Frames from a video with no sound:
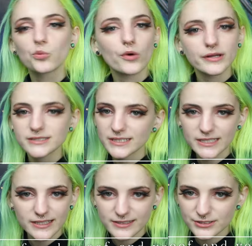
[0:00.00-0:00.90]
want
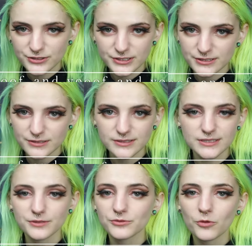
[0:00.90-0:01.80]
any of these crystals,
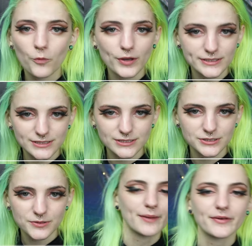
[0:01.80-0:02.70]
you know what to
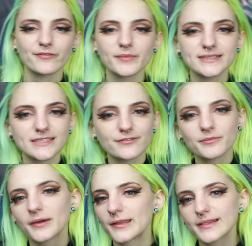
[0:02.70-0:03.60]
do. I'm giving myself a
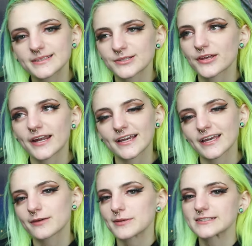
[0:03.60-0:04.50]
month so that I can
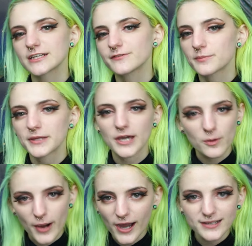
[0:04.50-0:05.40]
get myself a P.O.
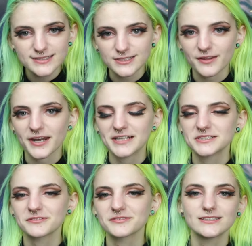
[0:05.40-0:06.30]
box so that I
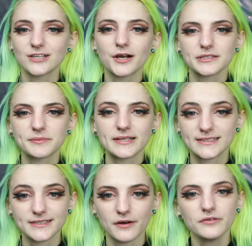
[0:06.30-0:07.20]
don't dox
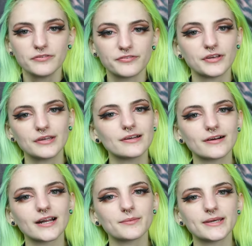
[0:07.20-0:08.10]
myself, you know
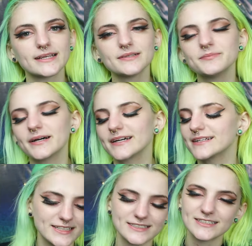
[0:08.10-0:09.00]
what I mean?
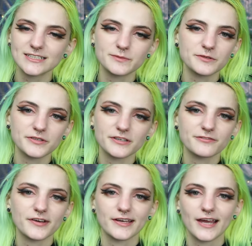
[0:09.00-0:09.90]
But this is gonna be really
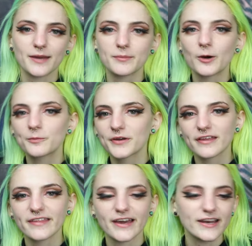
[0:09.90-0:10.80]
fun. I'm
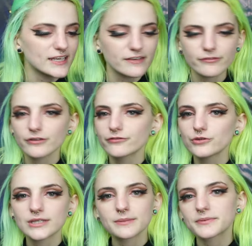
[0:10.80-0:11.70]
hoping that even if
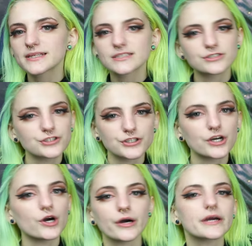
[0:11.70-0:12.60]
you keep these in your
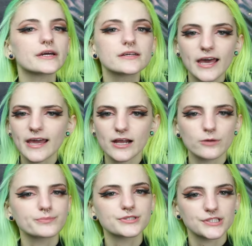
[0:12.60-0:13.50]
car, it
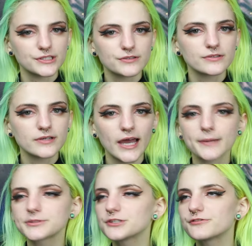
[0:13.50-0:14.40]
helps you.
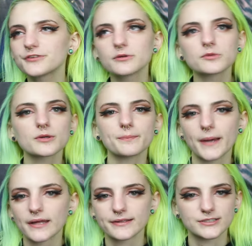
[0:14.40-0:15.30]
Helps you feel more
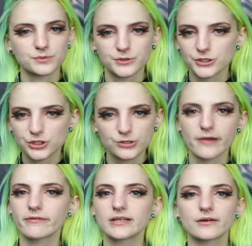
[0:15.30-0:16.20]
balanced when you're
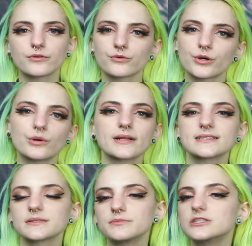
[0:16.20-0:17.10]
driving down the road and
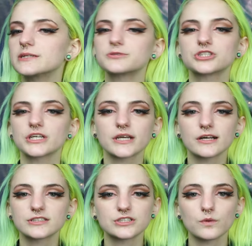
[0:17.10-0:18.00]
some dipshit
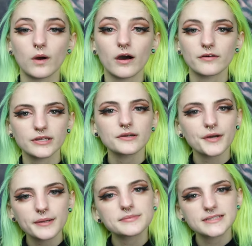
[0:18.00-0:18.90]
cuts you off. You know
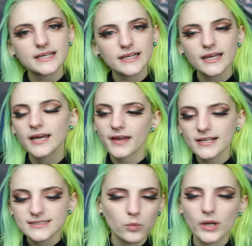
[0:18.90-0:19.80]
what I'm saying?
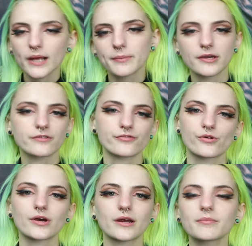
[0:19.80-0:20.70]
That's what I'm here
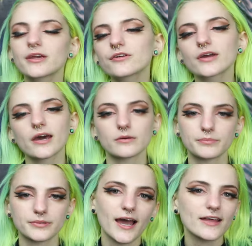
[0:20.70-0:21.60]
for. I'm here to help.
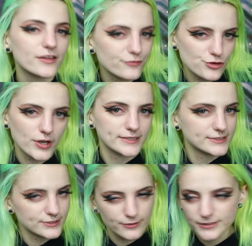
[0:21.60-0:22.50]
I love you guys
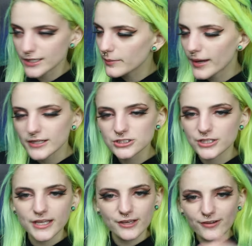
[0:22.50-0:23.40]
so, so much.
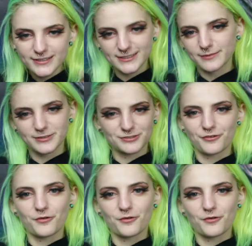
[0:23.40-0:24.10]
Thank you guys so much